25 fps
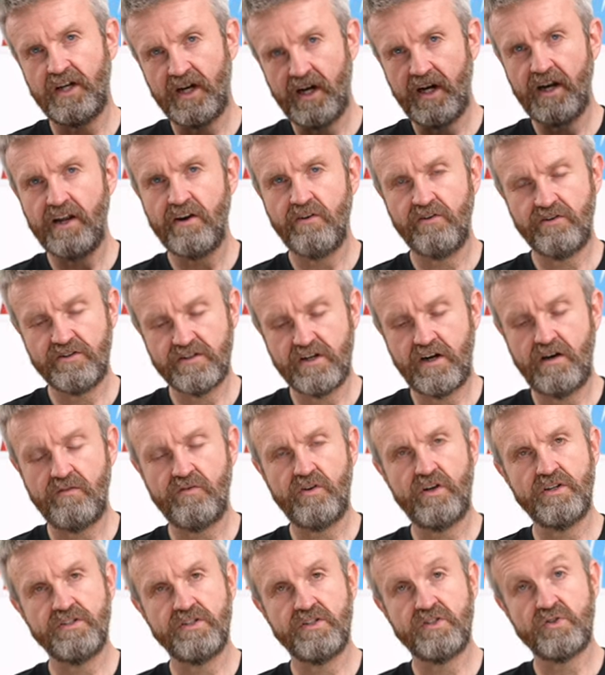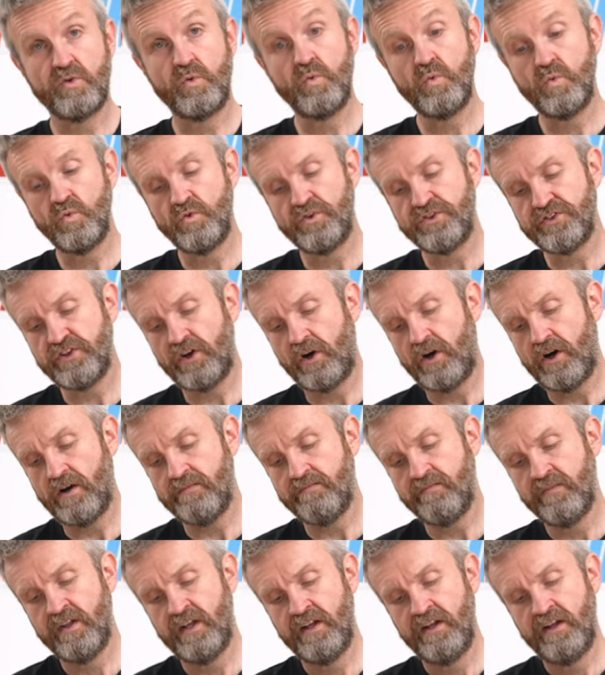clear and dark visors all the
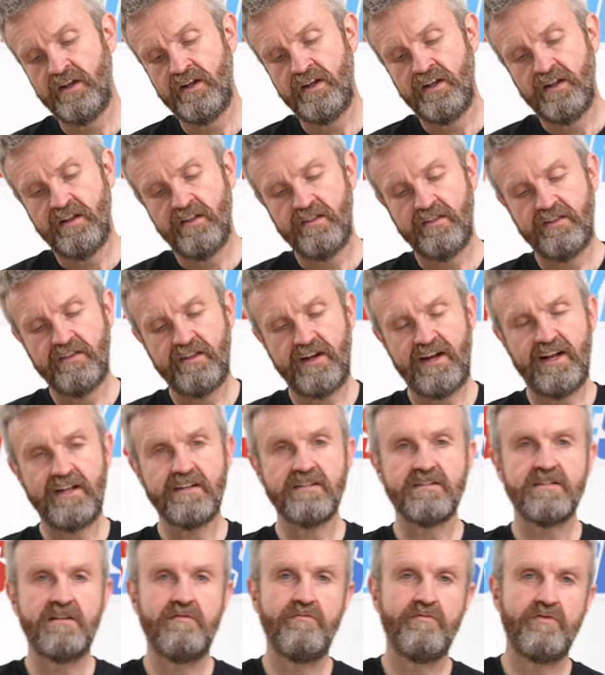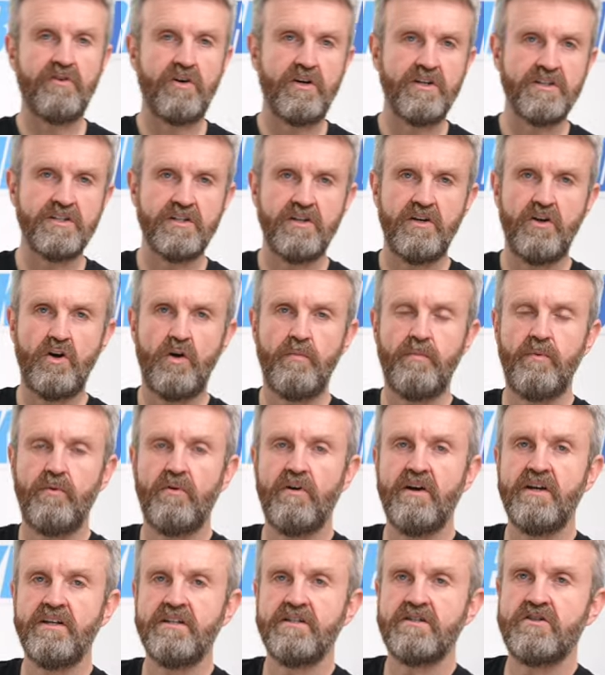time. That sun visor
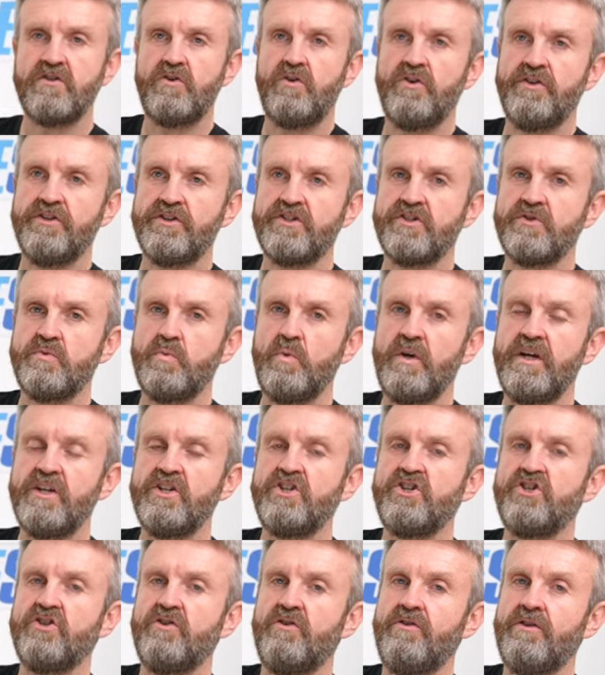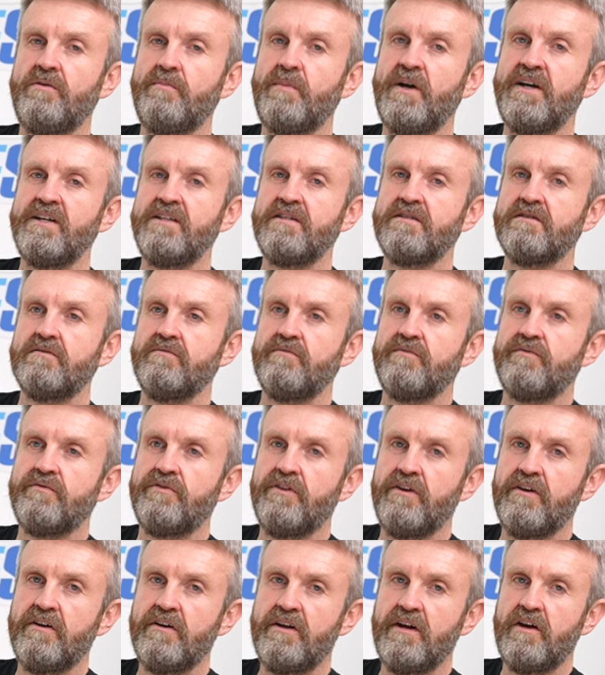operates on a switch on the base of
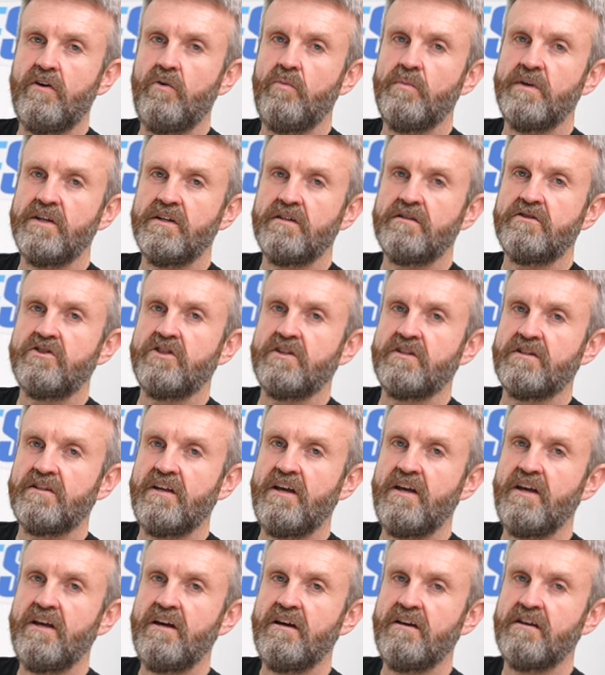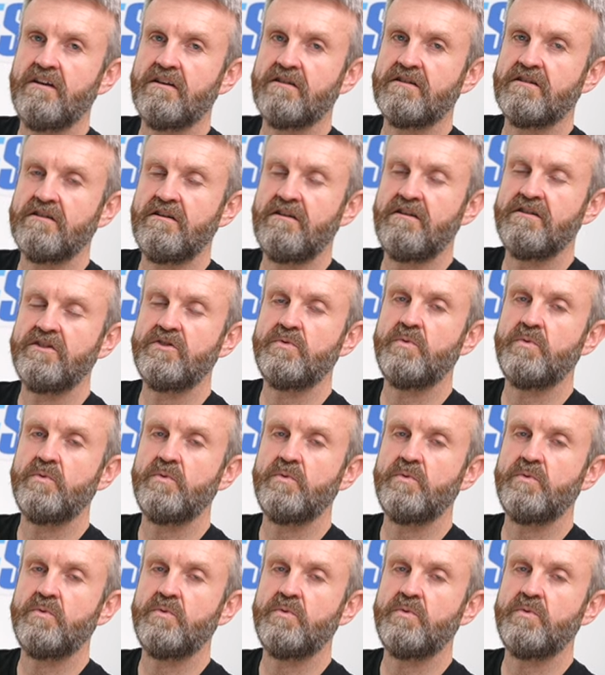the helmet just here, a slide